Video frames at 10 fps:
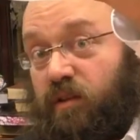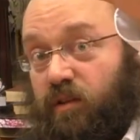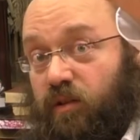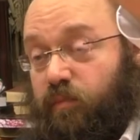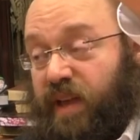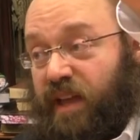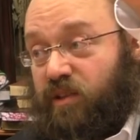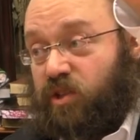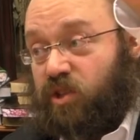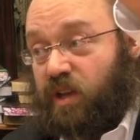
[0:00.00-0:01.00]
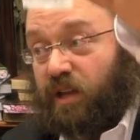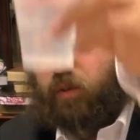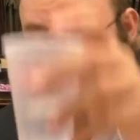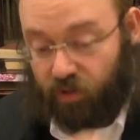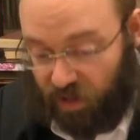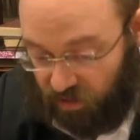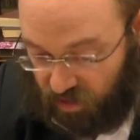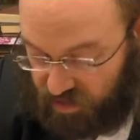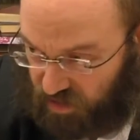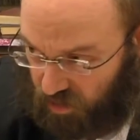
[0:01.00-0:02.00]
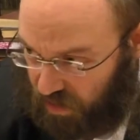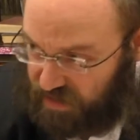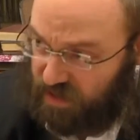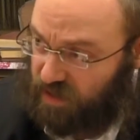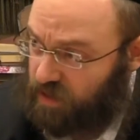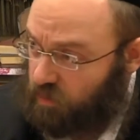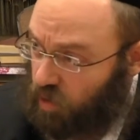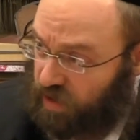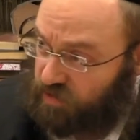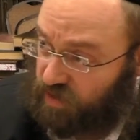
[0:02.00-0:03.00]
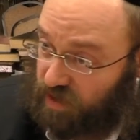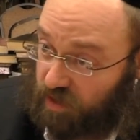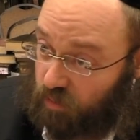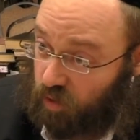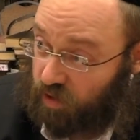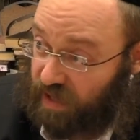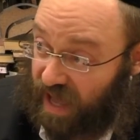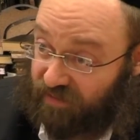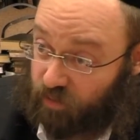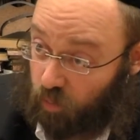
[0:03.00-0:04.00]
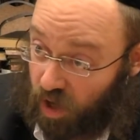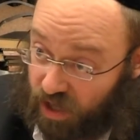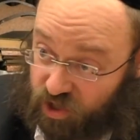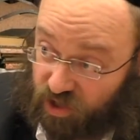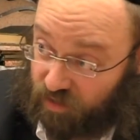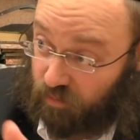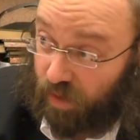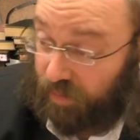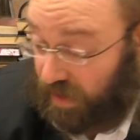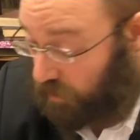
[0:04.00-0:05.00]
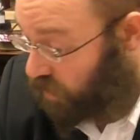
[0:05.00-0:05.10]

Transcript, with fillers: to bench and you put down the kois, you know, let's eat a little more, let's drink a little more. You have to wash and, and make a